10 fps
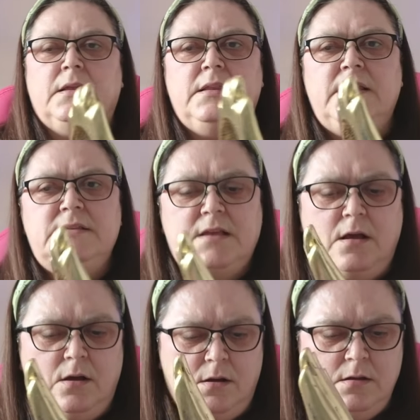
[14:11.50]
These
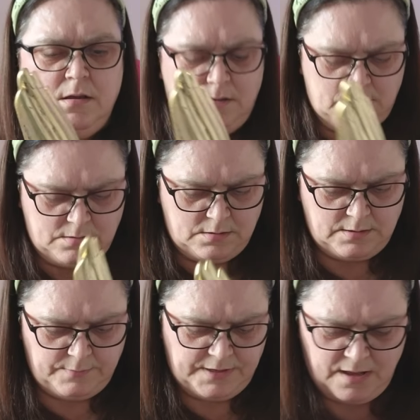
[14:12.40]
are,
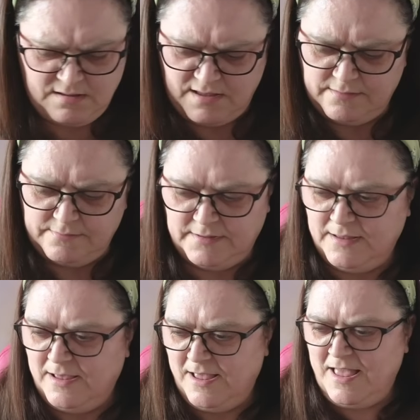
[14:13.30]

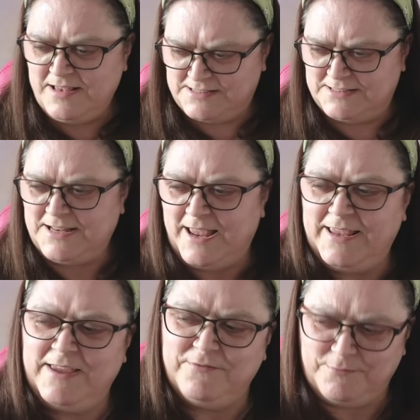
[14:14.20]
it's
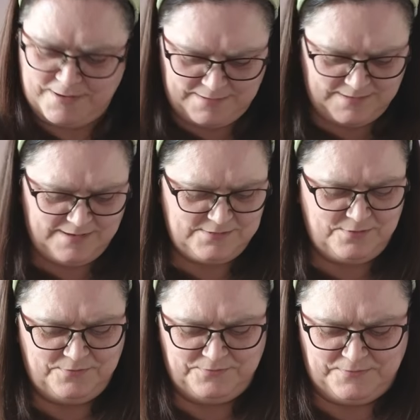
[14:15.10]
static everywhere. Get
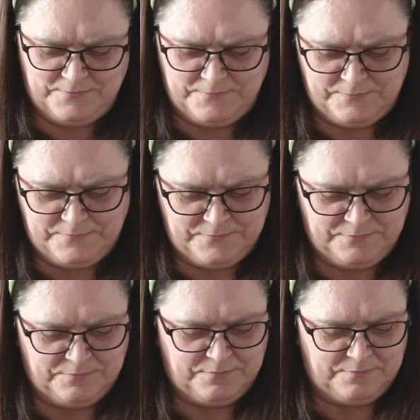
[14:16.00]

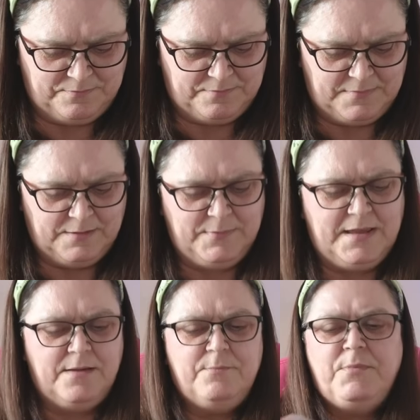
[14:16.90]
off. You're
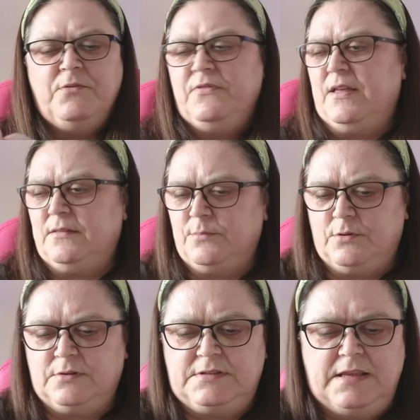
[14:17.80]
getting both out of the
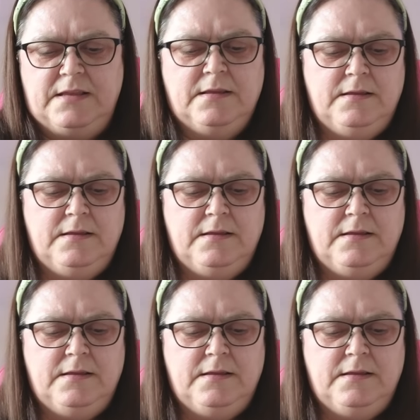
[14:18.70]
box.